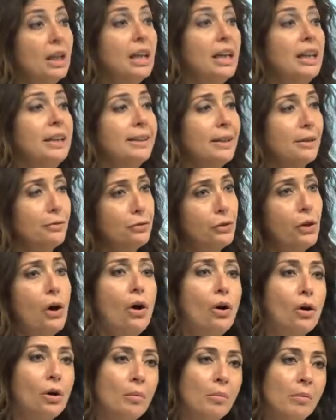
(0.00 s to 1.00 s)
in the
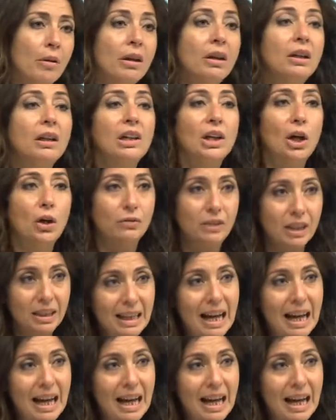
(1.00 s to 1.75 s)
form of the